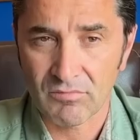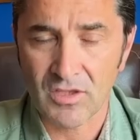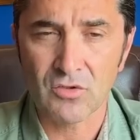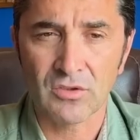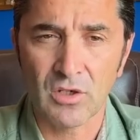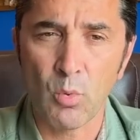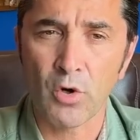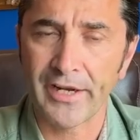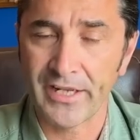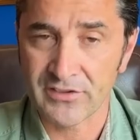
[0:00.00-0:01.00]
the nuclear
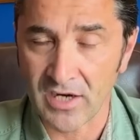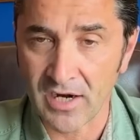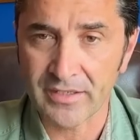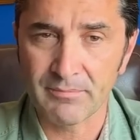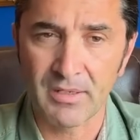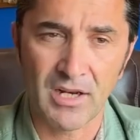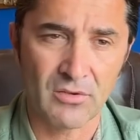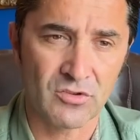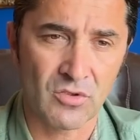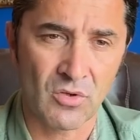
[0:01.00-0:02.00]
warheads are in
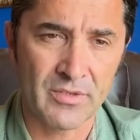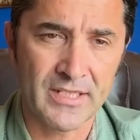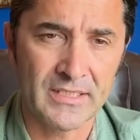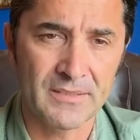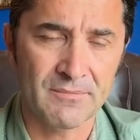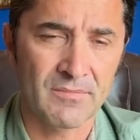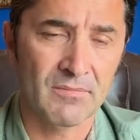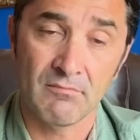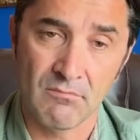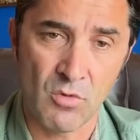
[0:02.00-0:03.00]
Belarus already,
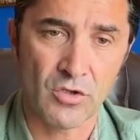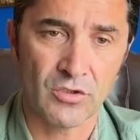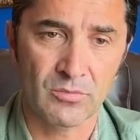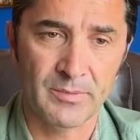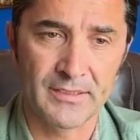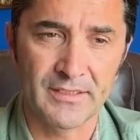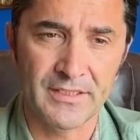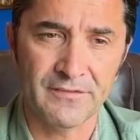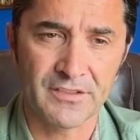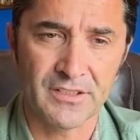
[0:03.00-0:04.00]
more to be
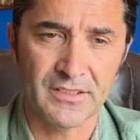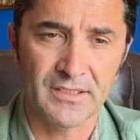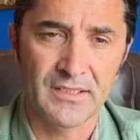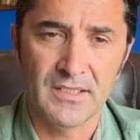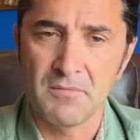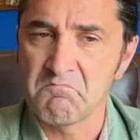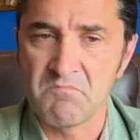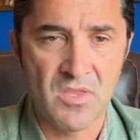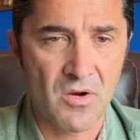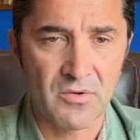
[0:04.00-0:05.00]
delivered.
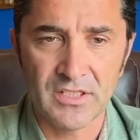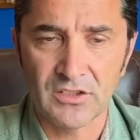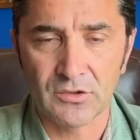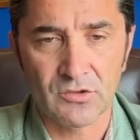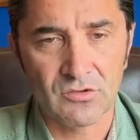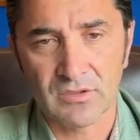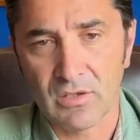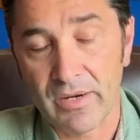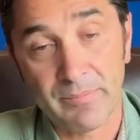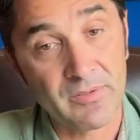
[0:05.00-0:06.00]
No need to use
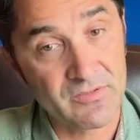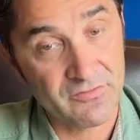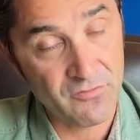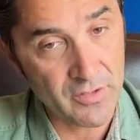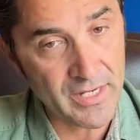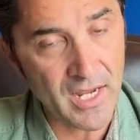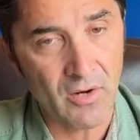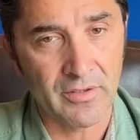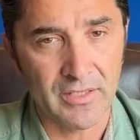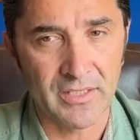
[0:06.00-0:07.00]
nuclear weapons for
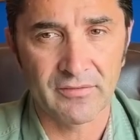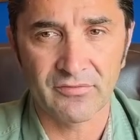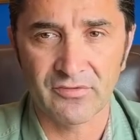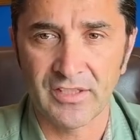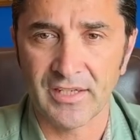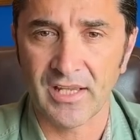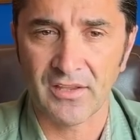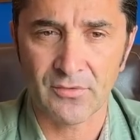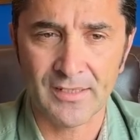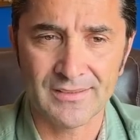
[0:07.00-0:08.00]
now if they're
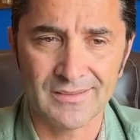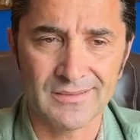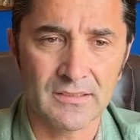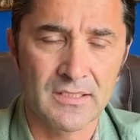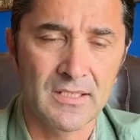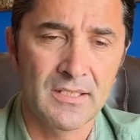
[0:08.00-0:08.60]
not threatened.